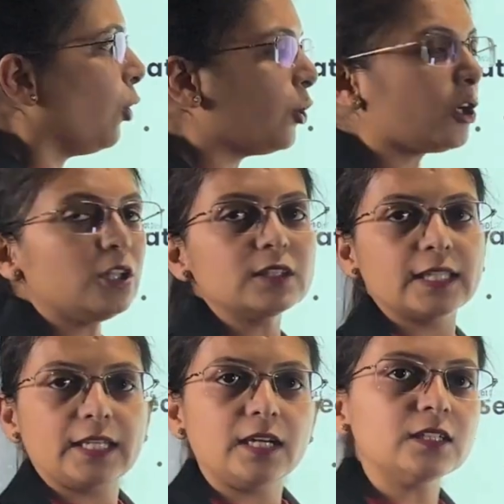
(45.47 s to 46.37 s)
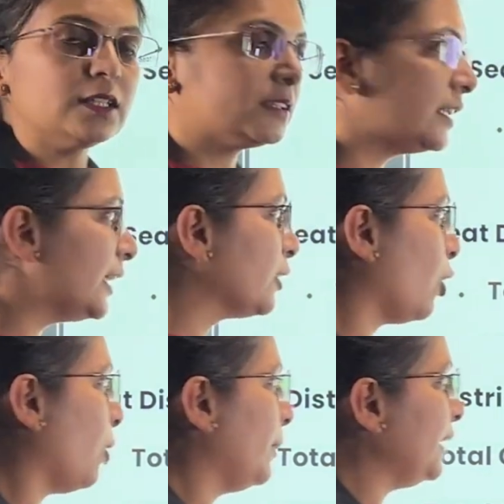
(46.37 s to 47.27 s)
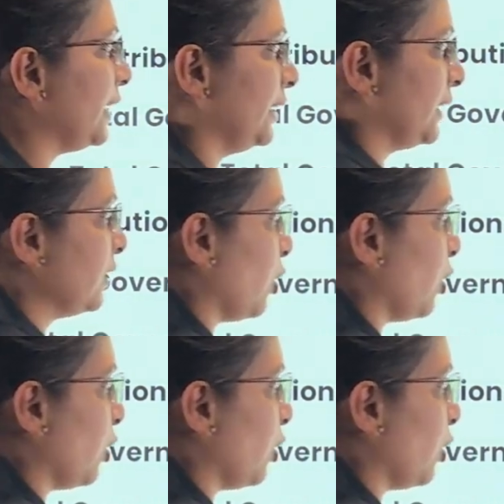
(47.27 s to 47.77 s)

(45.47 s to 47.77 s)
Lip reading: overall there are three government dental